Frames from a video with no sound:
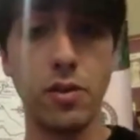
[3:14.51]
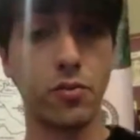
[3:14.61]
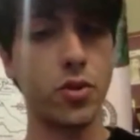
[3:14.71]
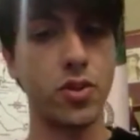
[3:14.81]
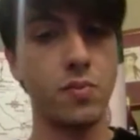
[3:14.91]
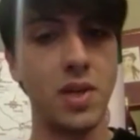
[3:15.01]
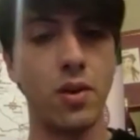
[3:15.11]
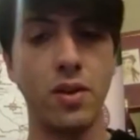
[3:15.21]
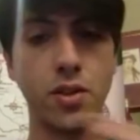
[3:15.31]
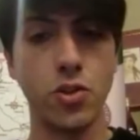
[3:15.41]
of course, mineral
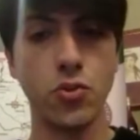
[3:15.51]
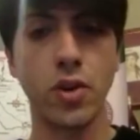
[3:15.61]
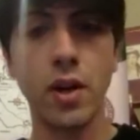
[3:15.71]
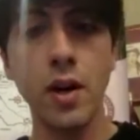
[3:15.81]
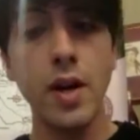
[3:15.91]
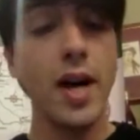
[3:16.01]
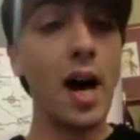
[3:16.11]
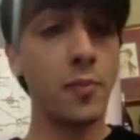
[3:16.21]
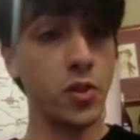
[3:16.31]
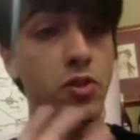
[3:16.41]
and sugar
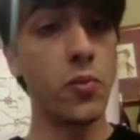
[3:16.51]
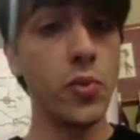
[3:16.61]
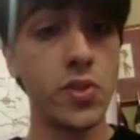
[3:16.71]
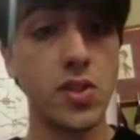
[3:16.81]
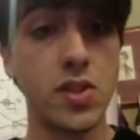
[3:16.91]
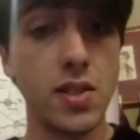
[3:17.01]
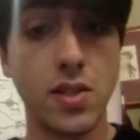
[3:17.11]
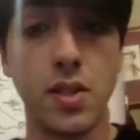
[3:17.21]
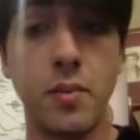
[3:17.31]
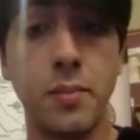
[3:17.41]
up to the root
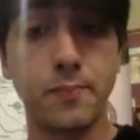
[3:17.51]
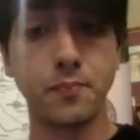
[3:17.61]
system